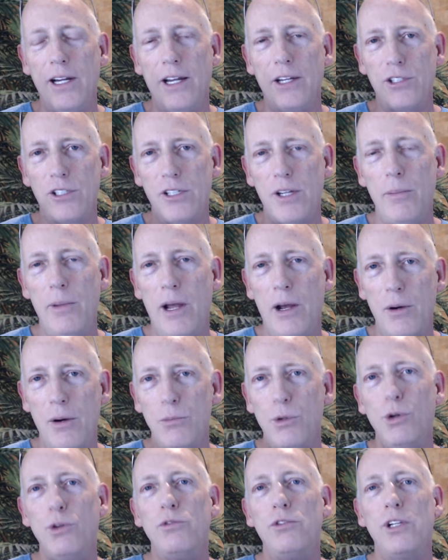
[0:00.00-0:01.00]
has somehow
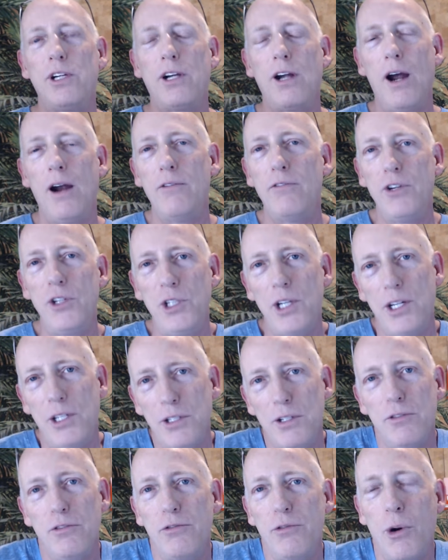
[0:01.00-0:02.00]
moved the
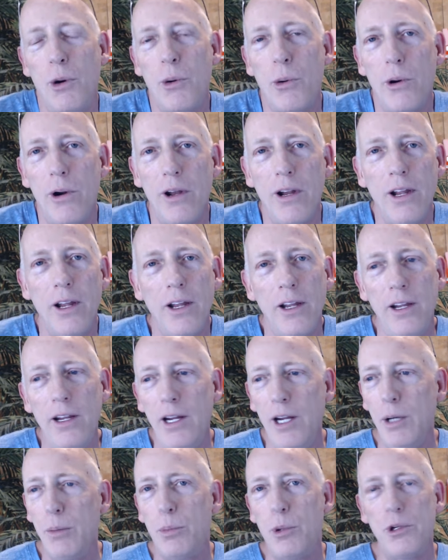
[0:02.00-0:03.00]
conversation forward.
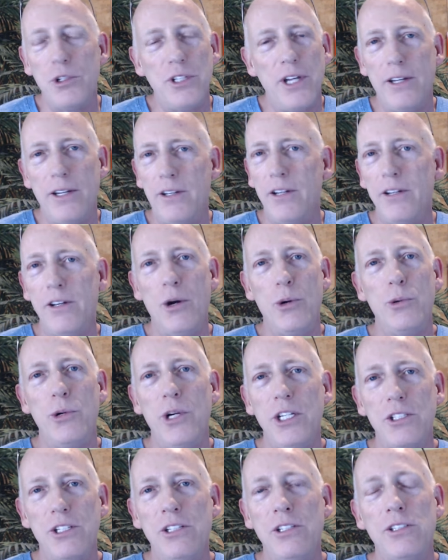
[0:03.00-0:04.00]
It presented no
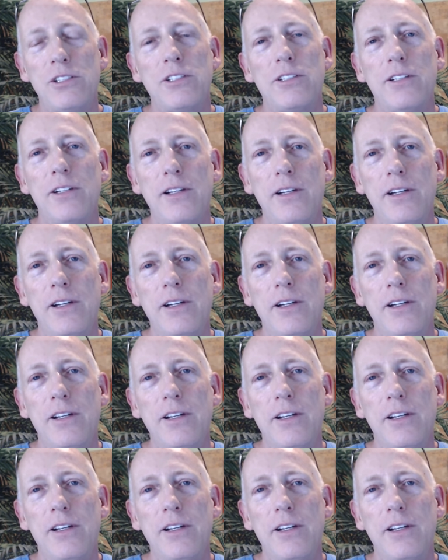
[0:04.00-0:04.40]
reasons.